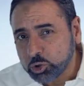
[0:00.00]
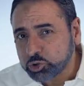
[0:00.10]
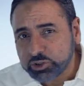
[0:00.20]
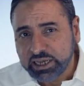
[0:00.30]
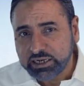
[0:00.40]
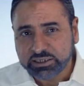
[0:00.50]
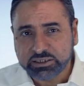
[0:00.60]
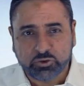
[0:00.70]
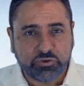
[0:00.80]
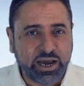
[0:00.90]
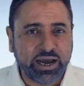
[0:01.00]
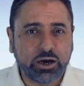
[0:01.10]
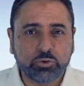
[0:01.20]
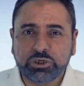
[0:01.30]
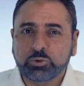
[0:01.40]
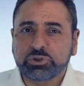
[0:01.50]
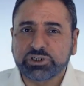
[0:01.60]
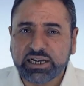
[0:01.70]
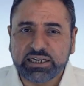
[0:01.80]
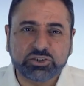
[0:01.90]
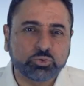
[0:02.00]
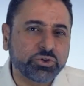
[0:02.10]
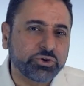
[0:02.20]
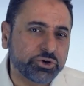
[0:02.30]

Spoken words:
also tells us of how he would race with